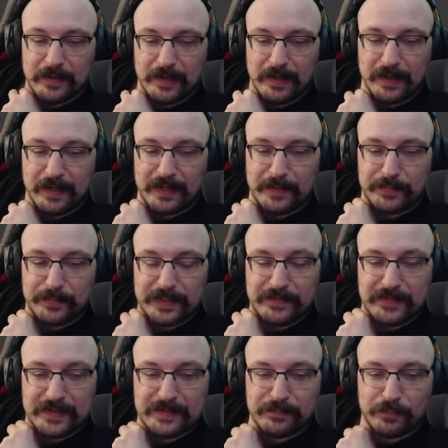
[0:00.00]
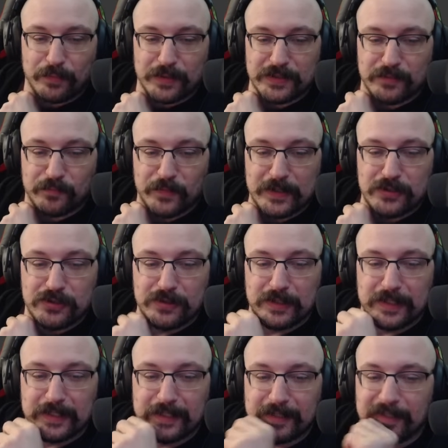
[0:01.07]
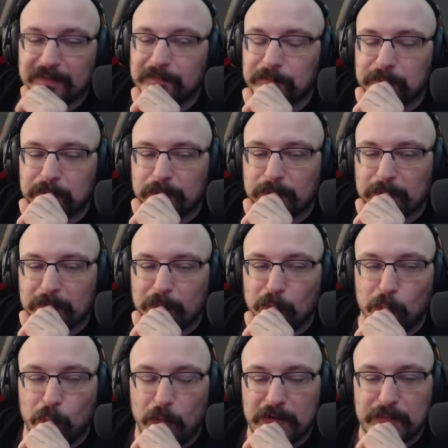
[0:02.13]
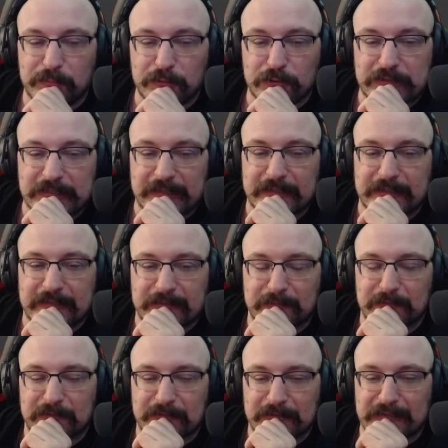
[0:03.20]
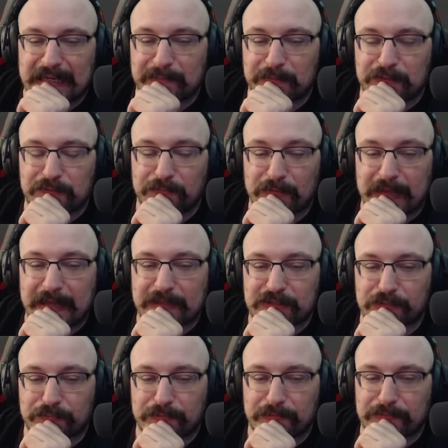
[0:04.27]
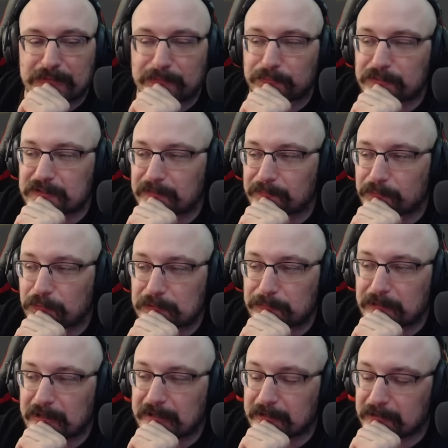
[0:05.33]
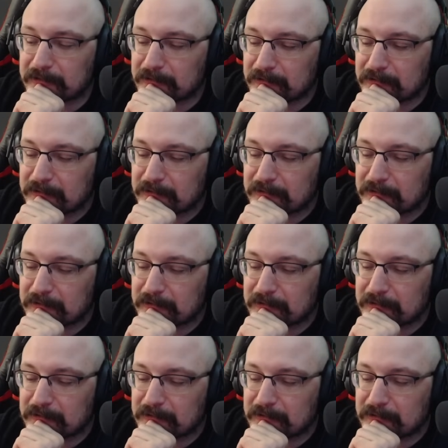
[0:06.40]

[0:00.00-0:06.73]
Uh, and I believe this was originally one percent damage flat, so fifteen percent multiplier.